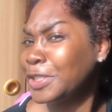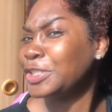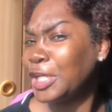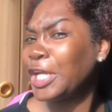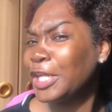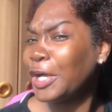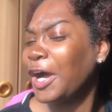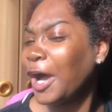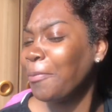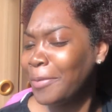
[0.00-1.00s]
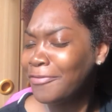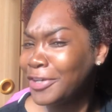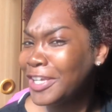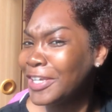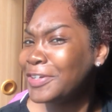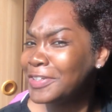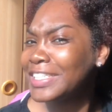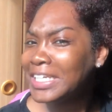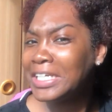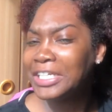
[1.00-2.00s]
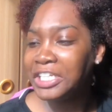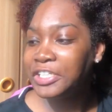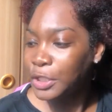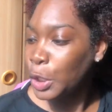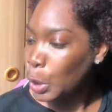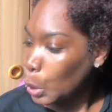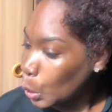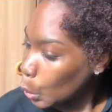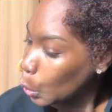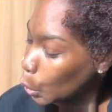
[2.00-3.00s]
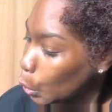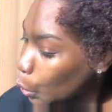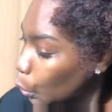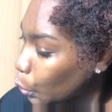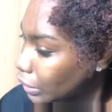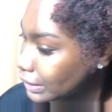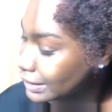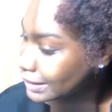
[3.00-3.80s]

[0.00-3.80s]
Shake it up before you use it. Woo!